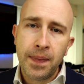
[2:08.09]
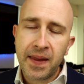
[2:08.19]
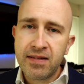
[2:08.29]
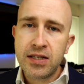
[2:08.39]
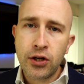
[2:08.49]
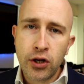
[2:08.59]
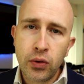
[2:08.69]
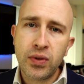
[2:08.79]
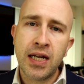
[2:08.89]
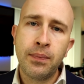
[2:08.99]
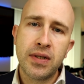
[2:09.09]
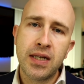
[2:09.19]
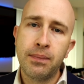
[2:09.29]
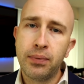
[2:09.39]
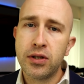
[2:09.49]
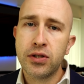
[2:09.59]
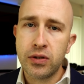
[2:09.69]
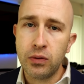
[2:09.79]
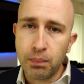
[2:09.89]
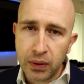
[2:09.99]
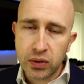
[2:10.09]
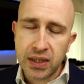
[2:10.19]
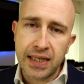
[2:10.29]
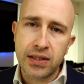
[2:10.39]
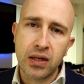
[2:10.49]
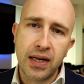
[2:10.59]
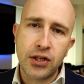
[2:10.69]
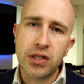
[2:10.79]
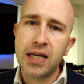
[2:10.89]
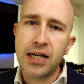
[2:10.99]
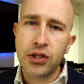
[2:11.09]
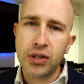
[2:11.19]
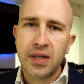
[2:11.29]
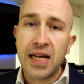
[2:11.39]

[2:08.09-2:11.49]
There is no 10% plus 2 built into legislation.